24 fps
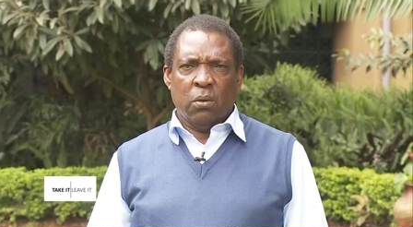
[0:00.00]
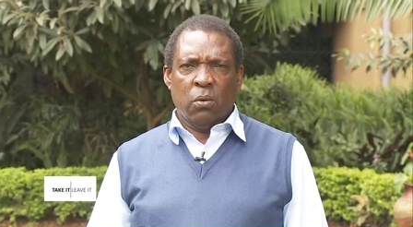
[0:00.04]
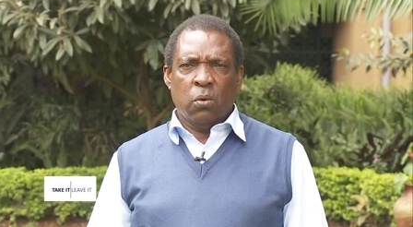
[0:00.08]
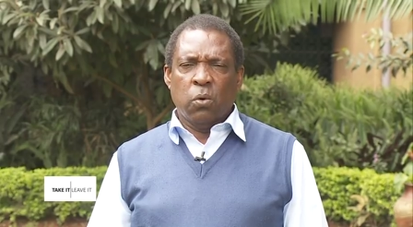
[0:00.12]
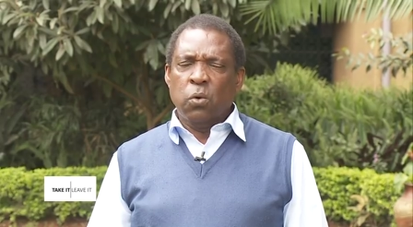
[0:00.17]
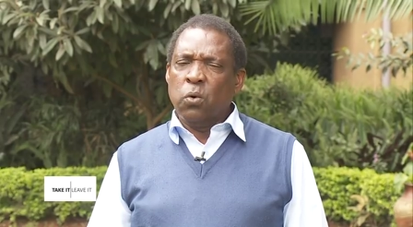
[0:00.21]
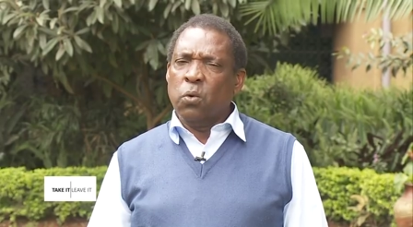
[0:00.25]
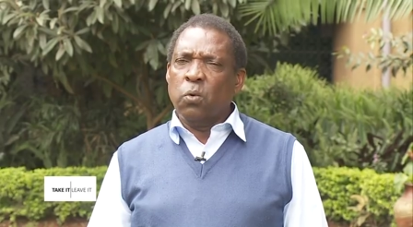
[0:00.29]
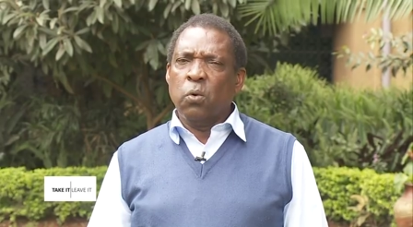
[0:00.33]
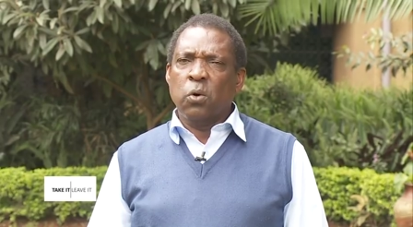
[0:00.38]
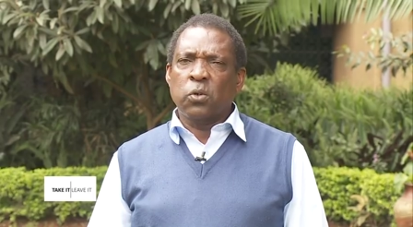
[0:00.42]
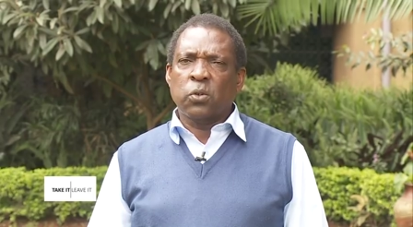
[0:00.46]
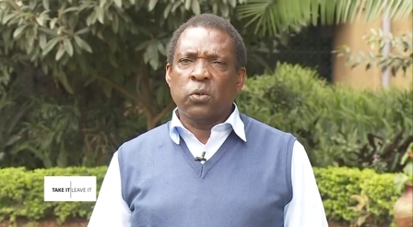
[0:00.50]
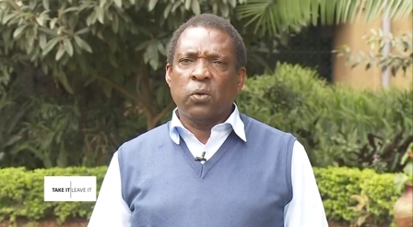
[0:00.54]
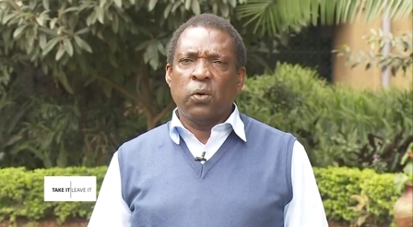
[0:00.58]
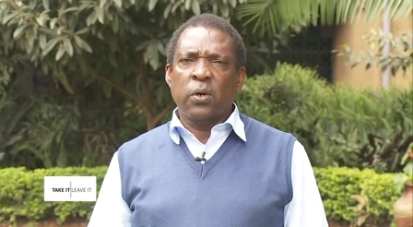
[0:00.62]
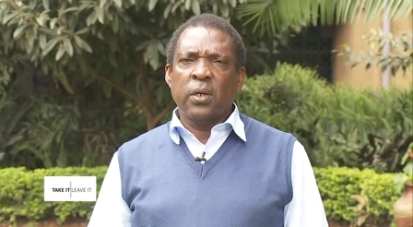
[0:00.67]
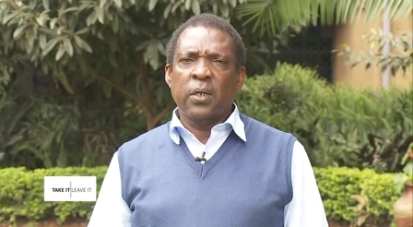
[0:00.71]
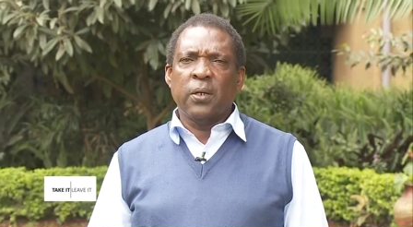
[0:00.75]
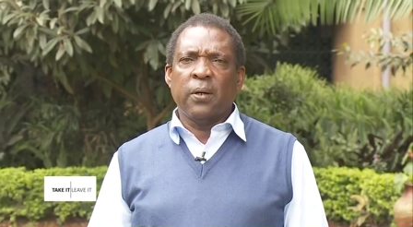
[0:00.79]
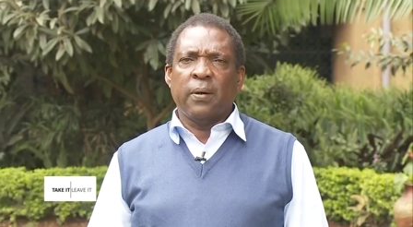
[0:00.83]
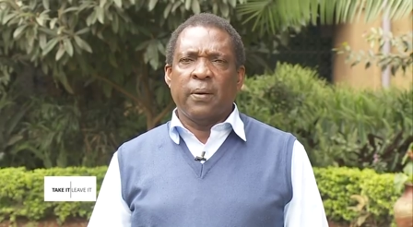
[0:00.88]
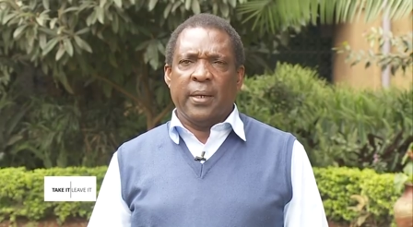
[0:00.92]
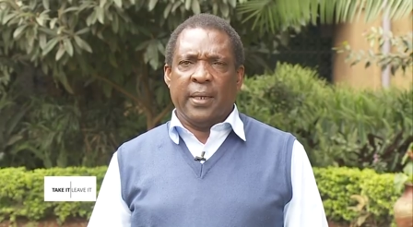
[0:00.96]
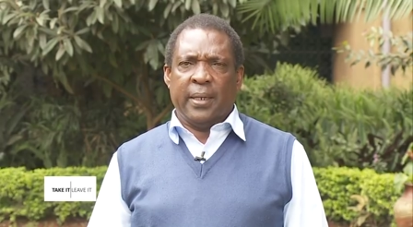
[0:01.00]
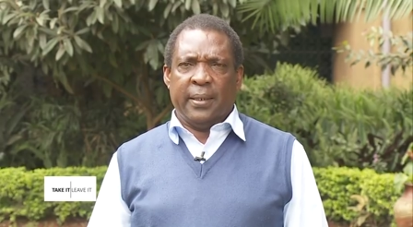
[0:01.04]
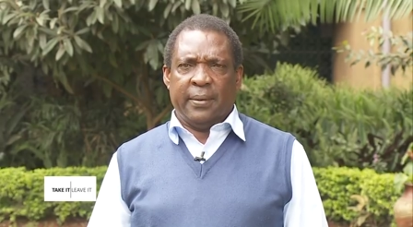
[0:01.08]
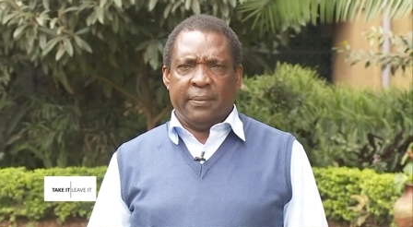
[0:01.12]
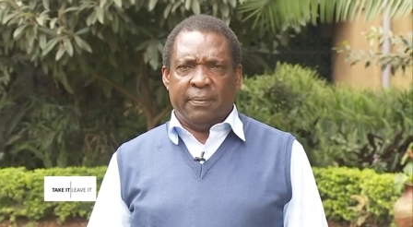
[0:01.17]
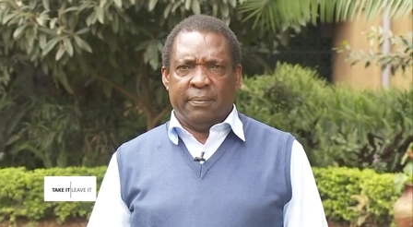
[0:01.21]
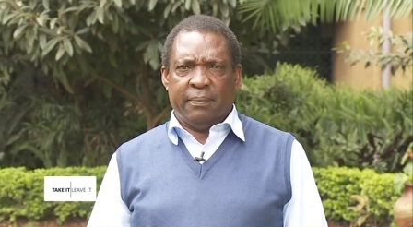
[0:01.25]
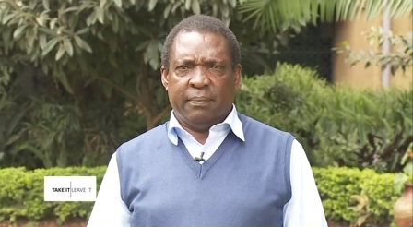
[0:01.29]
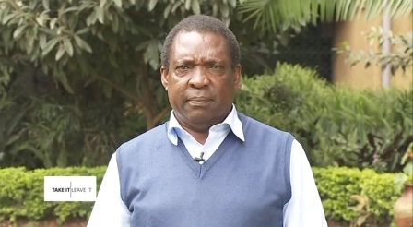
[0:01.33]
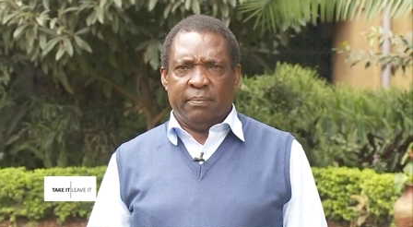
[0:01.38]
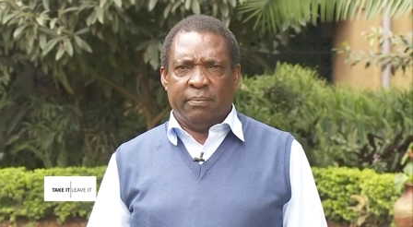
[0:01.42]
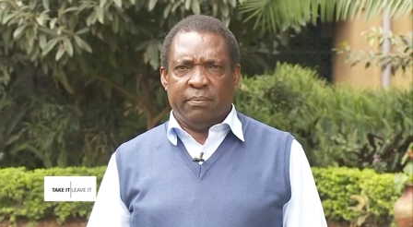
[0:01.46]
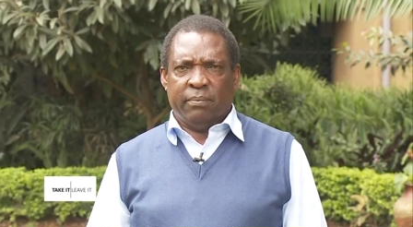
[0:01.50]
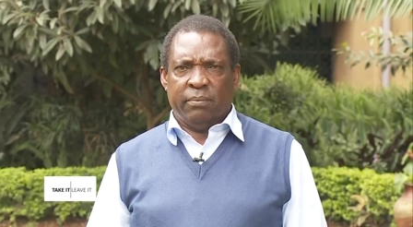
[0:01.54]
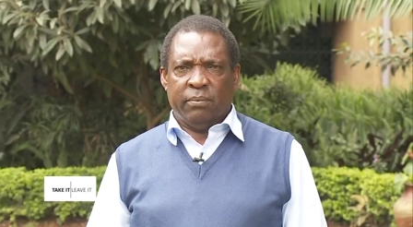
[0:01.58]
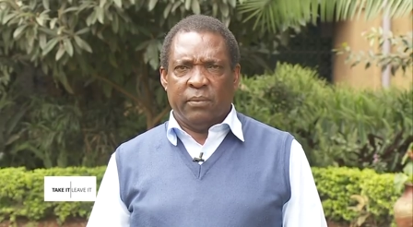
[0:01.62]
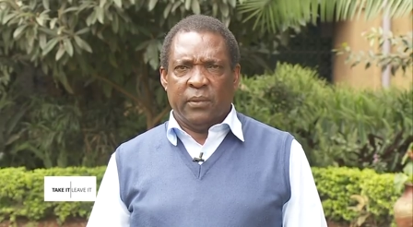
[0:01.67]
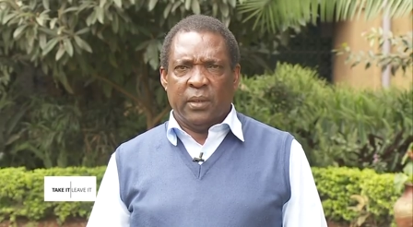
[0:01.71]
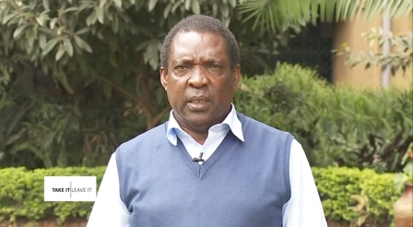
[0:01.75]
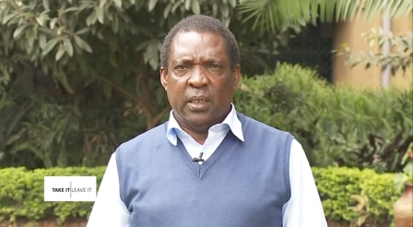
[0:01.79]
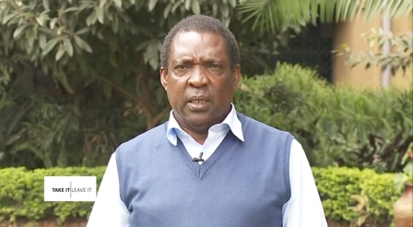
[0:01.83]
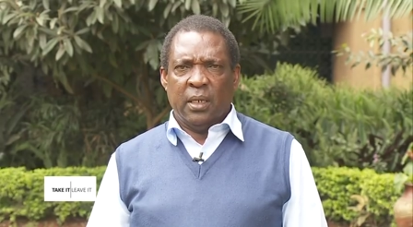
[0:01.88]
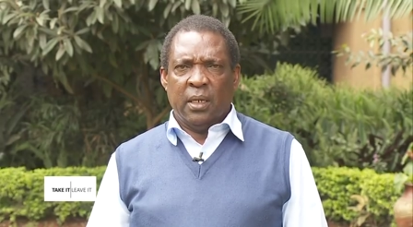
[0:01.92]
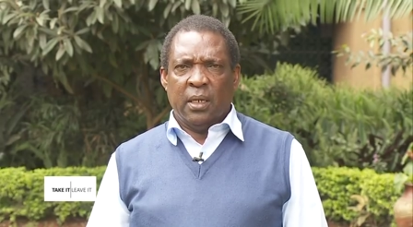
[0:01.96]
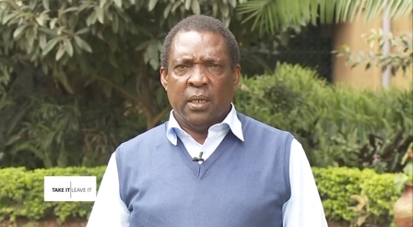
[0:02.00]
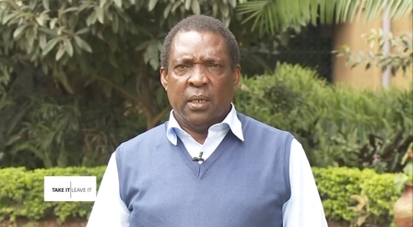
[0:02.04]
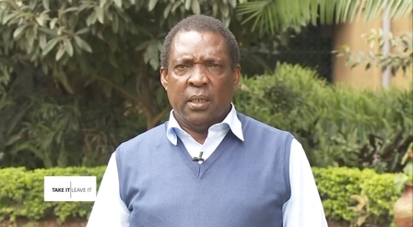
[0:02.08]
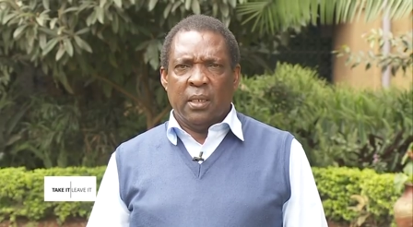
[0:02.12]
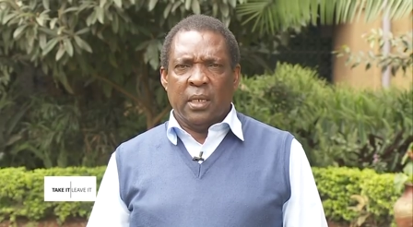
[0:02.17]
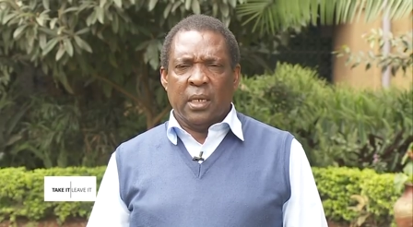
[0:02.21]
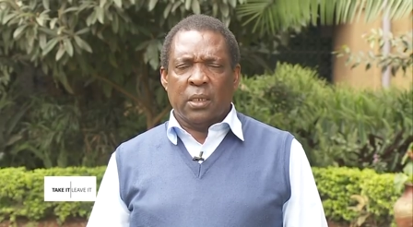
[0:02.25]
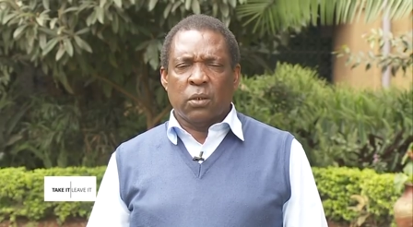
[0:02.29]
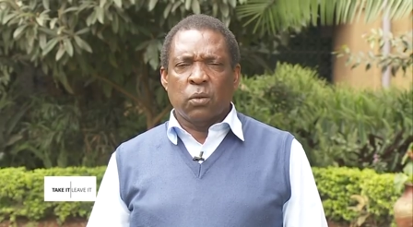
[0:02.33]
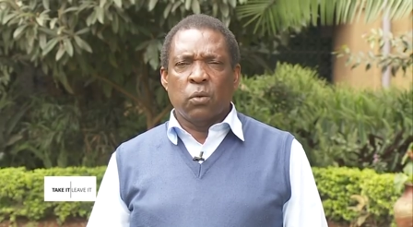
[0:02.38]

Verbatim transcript: Uhuru was going nowhere that